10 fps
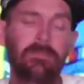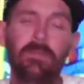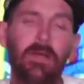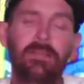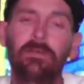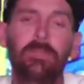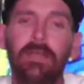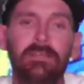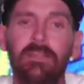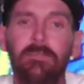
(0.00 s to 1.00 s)
They might come
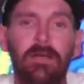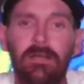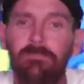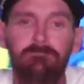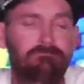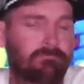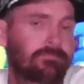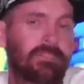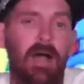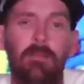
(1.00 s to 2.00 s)
back and they might
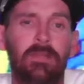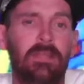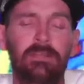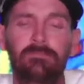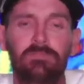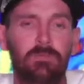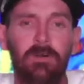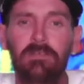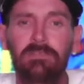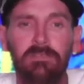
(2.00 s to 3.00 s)
dominate some
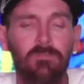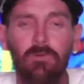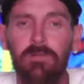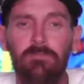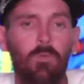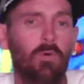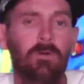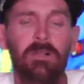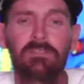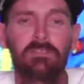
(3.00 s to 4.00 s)
races and win more
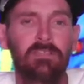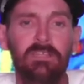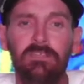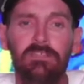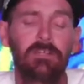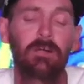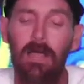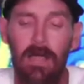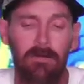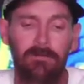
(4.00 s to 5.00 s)
races again this year.
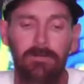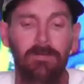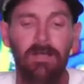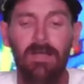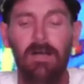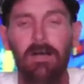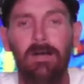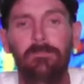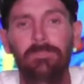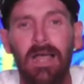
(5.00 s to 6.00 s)
I don't know.
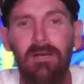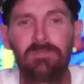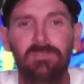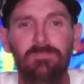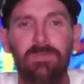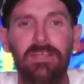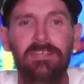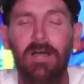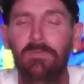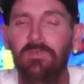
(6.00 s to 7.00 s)
I'm just
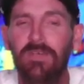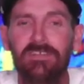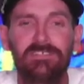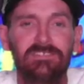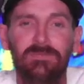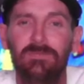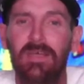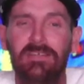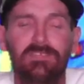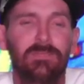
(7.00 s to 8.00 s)
making observations and
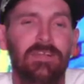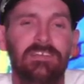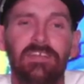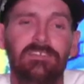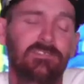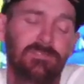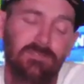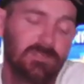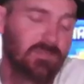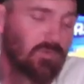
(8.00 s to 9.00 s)
estimated guesses,
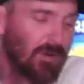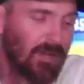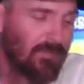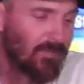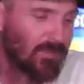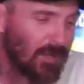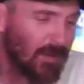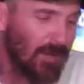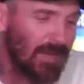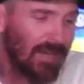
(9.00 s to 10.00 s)
and this is one of them. So,
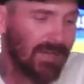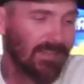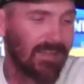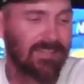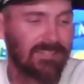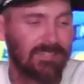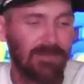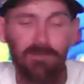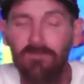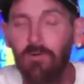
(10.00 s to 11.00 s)
like I
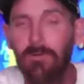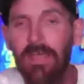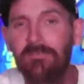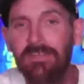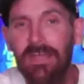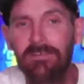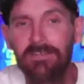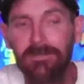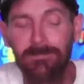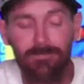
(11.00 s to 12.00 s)
said, look for him to have a down
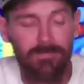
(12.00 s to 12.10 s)
year.